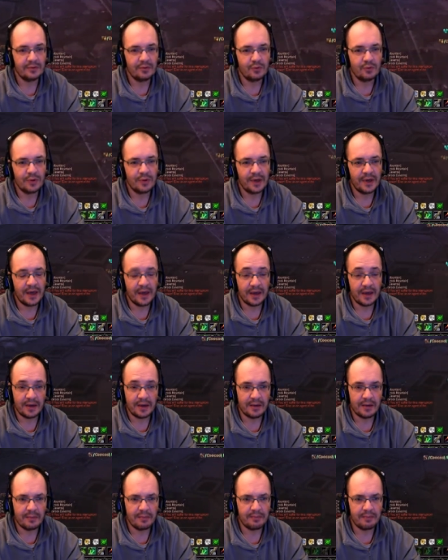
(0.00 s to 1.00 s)
Okay,
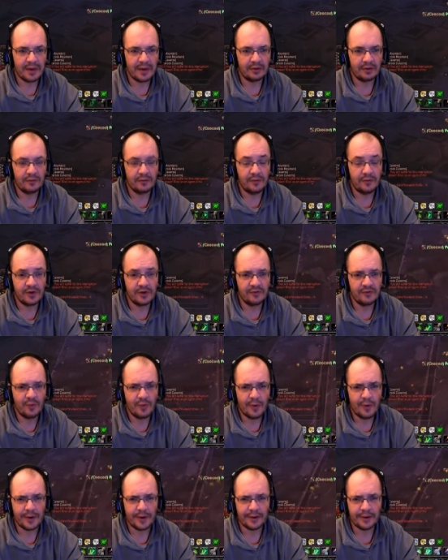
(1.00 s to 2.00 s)
back to fast
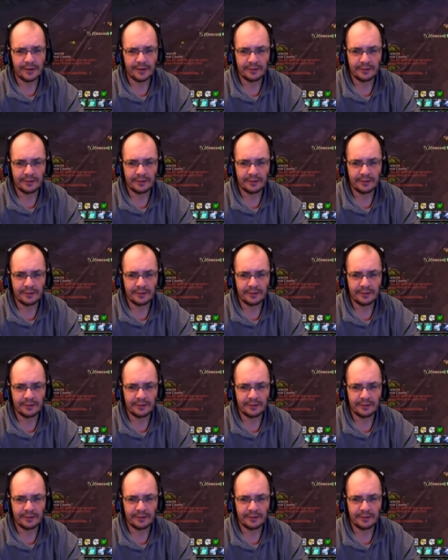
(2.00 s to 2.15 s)
forward.